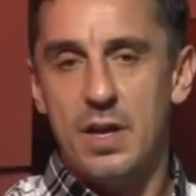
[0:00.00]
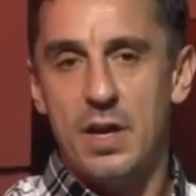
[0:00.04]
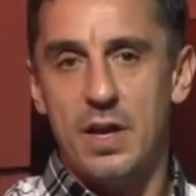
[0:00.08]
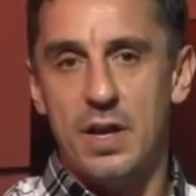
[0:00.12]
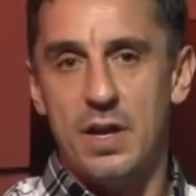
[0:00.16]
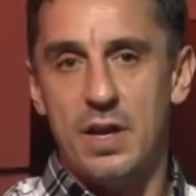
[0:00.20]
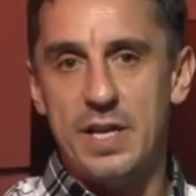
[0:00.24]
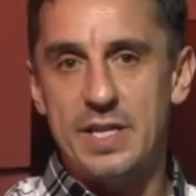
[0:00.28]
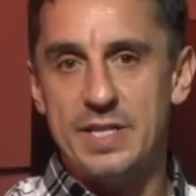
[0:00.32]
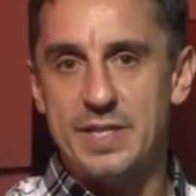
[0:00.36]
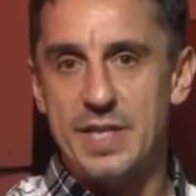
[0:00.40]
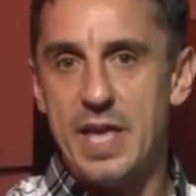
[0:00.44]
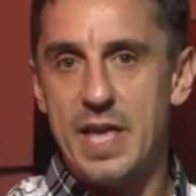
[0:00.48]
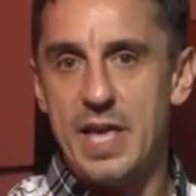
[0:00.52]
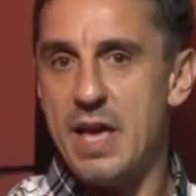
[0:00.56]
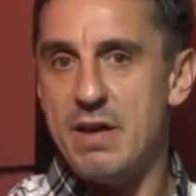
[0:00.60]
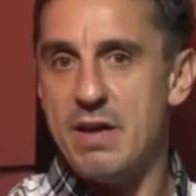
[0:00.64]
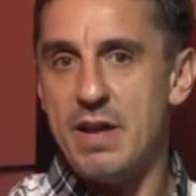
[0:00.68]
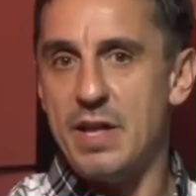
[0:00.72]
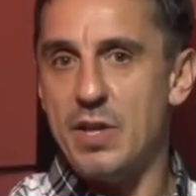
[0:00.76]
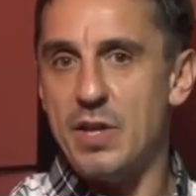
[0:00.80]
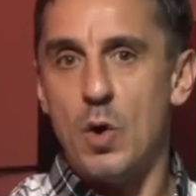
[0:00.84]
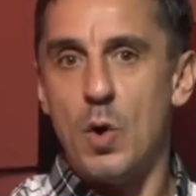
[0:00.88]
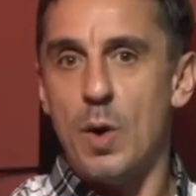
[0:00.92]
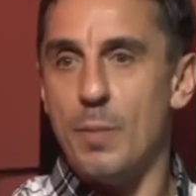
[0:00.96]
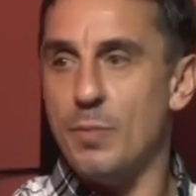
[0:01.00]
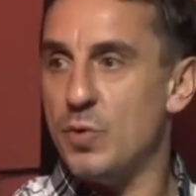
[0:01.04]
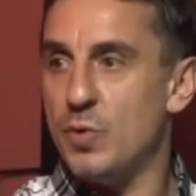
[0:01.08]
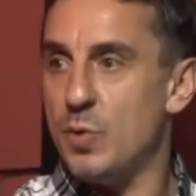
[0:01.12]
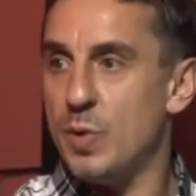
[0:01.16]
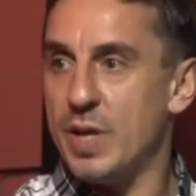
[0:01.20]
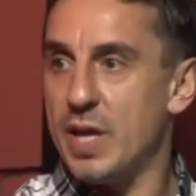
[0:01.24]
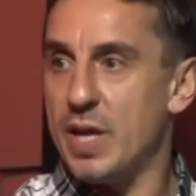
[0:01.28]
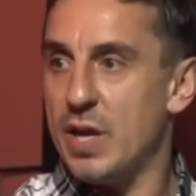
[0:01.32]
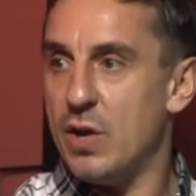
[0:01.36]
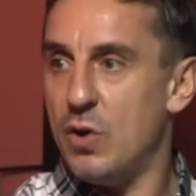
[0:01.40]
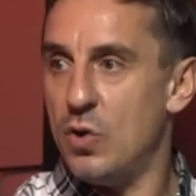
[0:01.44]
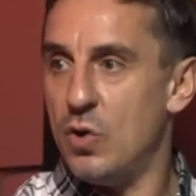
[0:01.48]
it's there. I know I'm
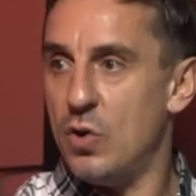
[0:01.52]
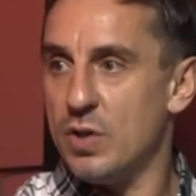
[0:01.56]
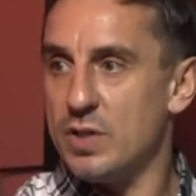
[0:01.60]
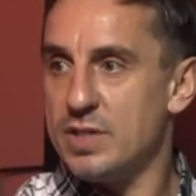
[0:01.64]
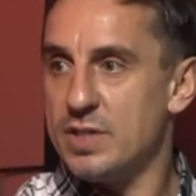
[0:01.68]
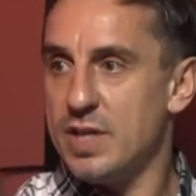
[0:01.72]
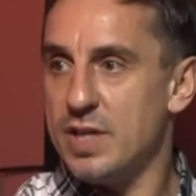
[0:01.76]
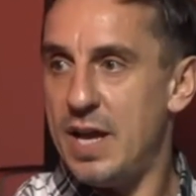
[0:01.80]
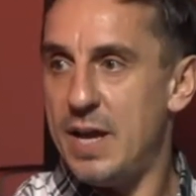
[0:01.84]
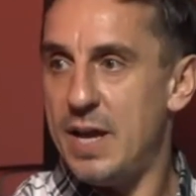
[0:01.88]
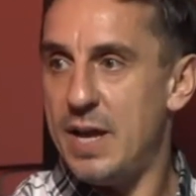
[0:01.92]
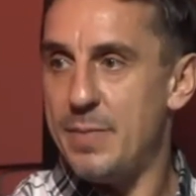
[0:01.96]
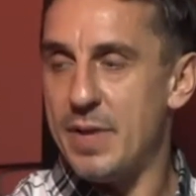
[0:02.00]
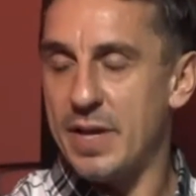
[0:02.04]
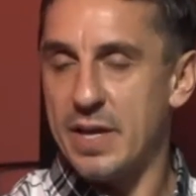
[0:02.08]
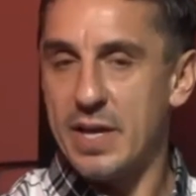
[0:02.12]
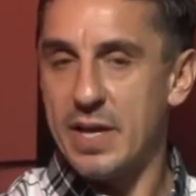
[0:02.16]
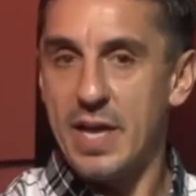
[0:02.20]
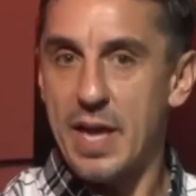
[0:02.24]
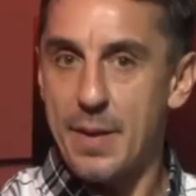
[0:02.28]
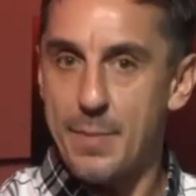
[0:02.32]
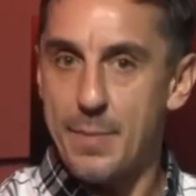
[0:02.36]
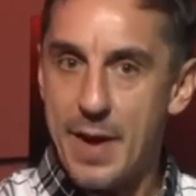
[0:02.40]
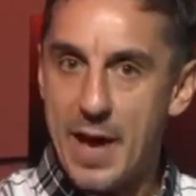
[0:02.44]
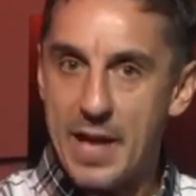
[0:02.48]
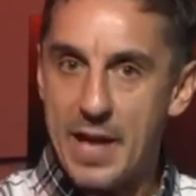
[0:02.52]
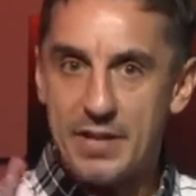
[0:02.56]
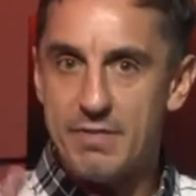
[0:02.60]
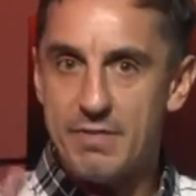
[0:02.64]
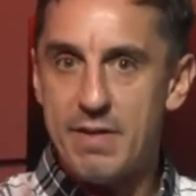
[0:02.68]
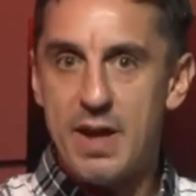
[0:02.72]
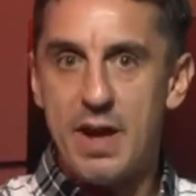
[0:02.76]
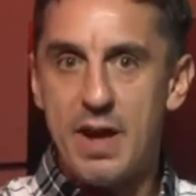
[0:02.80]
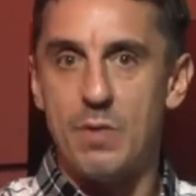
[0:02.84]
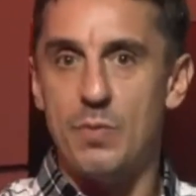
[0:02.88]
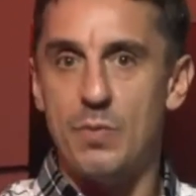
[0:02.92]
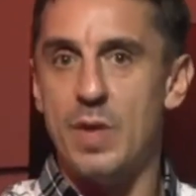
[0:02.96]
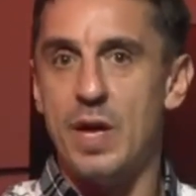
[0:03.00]
doing it all the time, and I can get my head
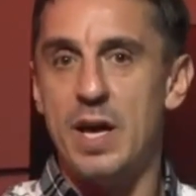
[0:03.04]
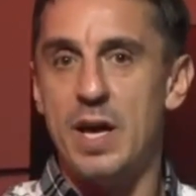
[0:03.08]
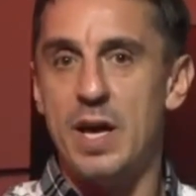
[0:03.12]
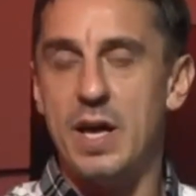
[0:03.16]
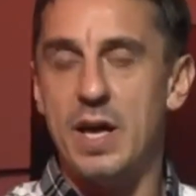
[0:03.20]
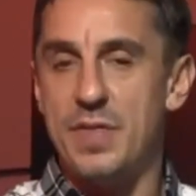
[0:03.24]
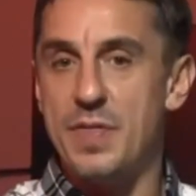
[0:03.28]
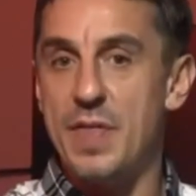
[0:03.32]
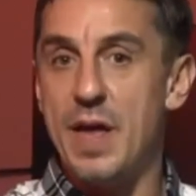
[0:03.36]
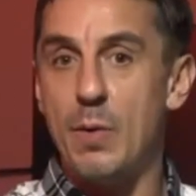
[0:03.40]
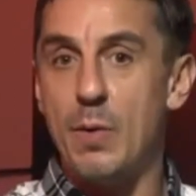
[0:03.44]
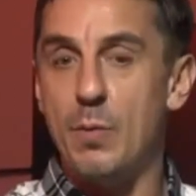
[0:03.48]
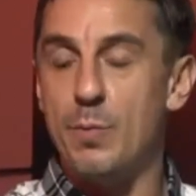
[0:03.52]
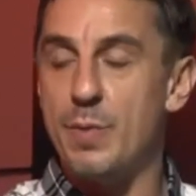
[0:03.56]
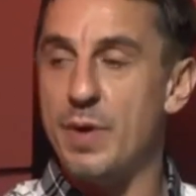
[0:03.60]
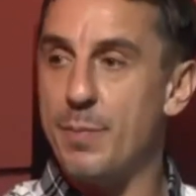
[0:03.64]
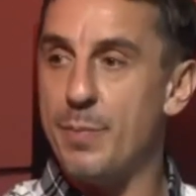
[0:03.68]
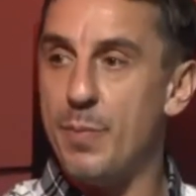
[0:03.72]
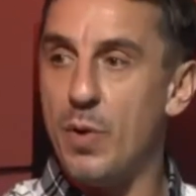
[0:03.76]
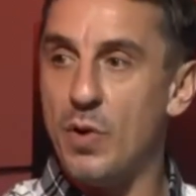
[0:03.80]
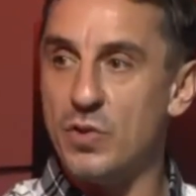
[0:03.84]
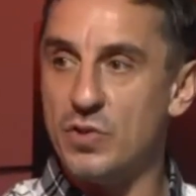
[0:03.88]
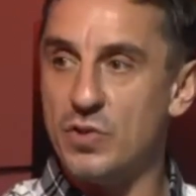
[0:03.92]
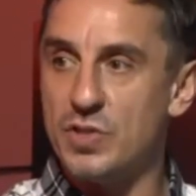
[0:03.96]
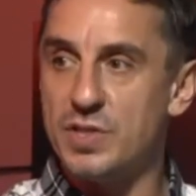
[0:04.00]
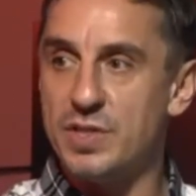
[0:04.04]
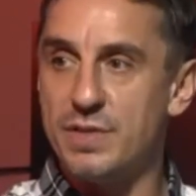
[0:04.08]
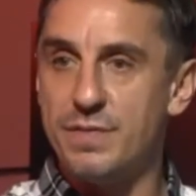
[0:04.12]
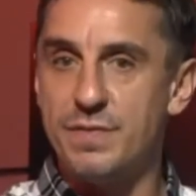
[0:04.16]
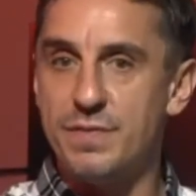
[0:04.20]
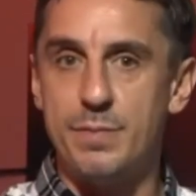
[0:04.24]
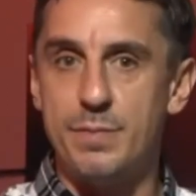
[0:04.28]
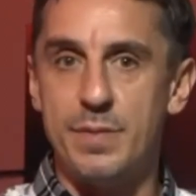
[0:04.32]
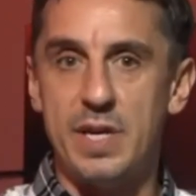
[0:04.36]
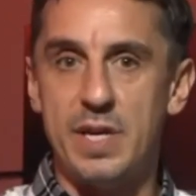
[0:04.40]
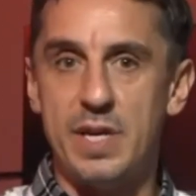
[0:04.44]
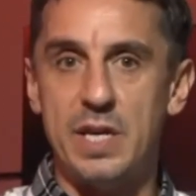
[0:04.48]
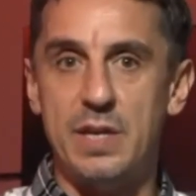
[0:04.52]
around that. I think that would be a positive for
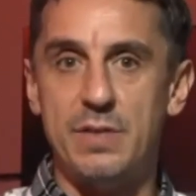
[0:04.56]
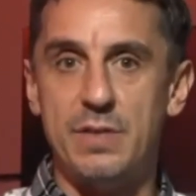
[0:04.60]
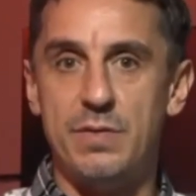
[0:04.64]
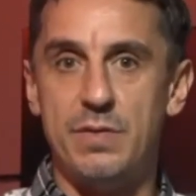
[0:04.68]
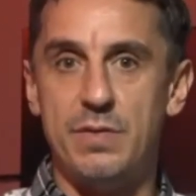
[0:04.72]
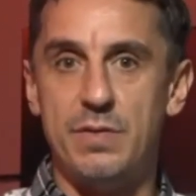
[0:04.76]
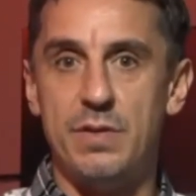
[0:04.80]
me.